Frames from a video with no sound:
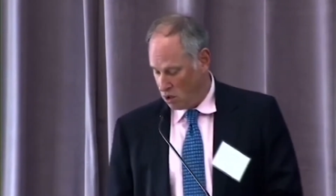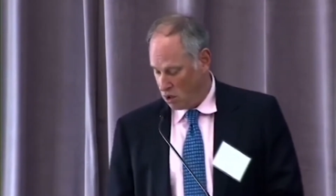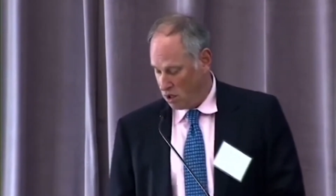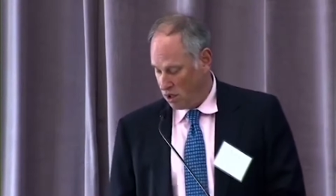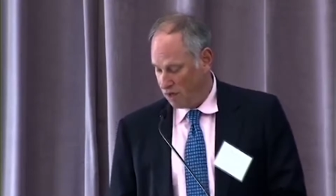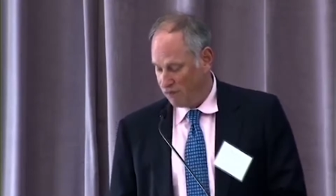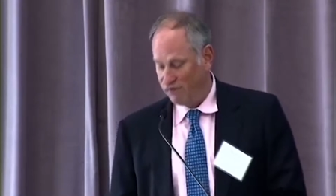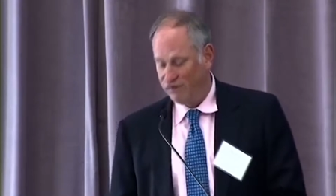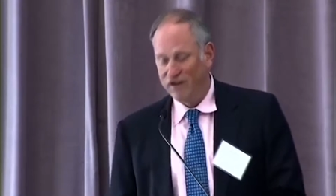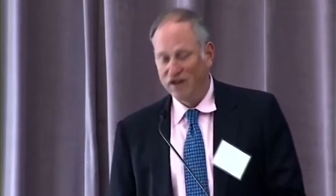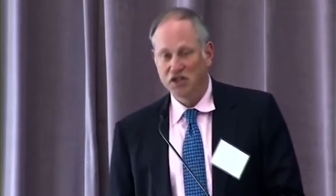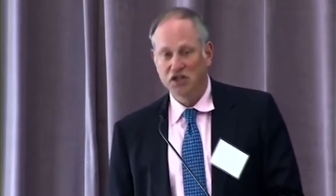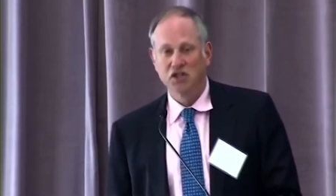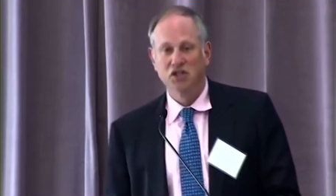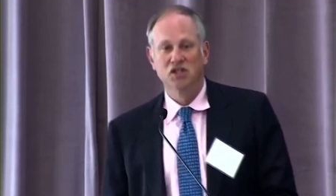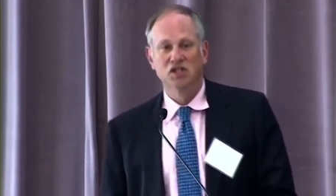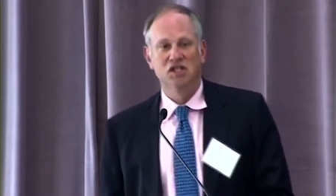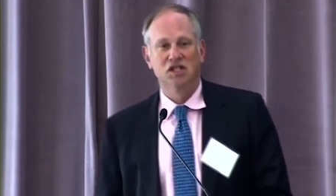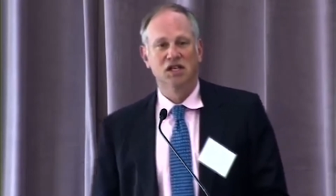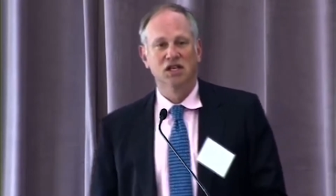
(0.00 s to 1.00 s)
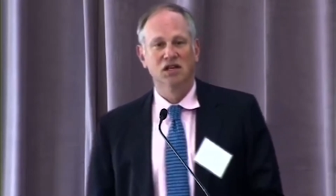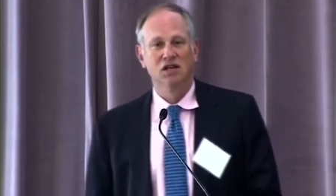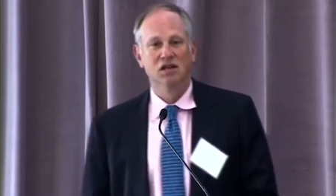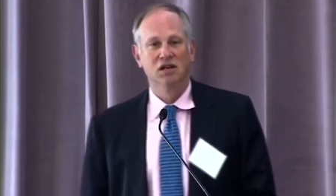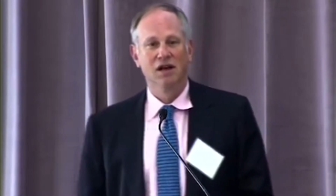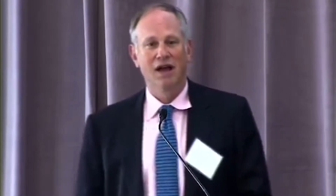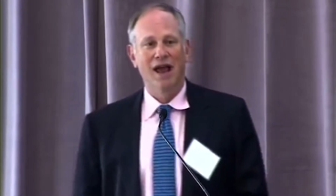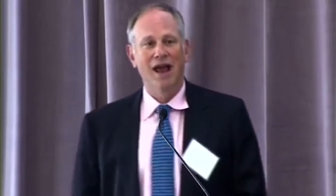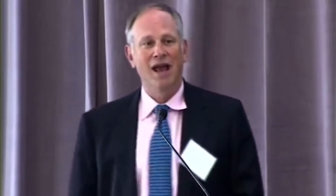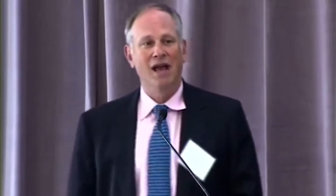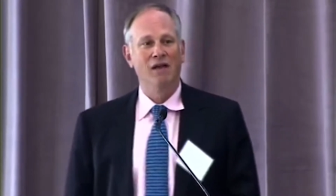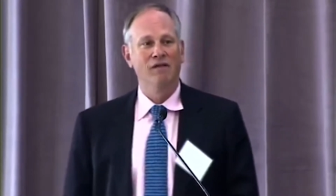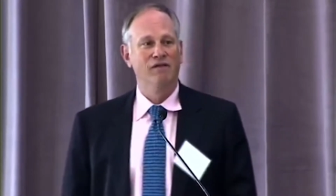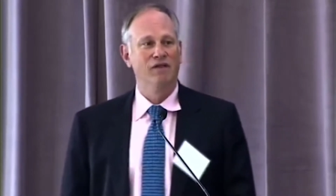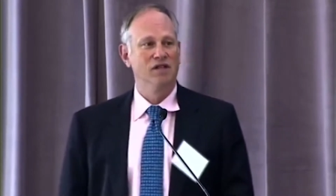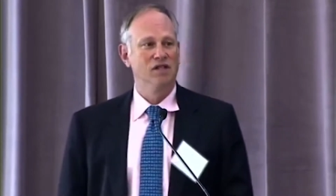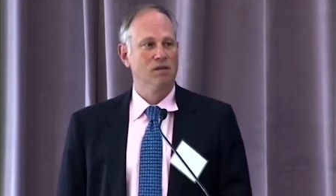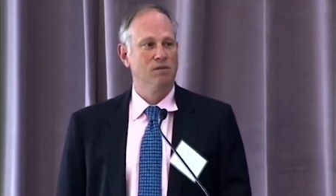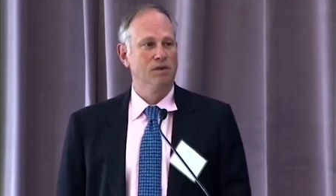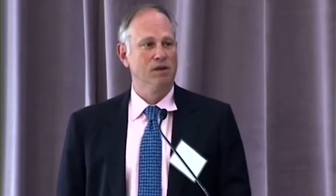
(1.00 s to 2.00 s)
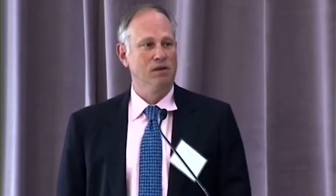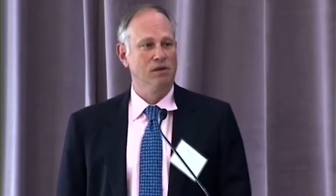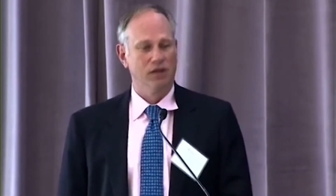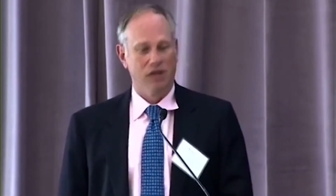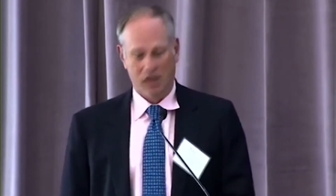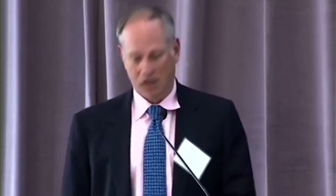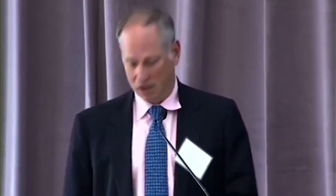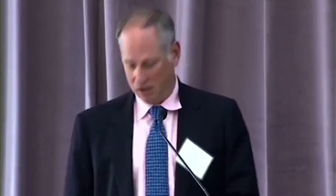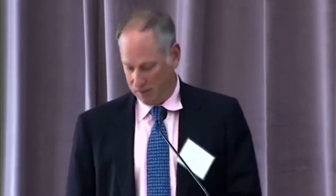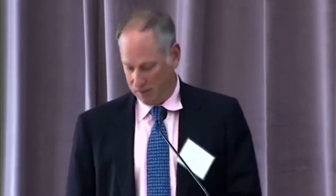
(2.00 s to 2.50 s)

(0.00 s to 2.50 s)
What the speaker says: efficiency, and visibility.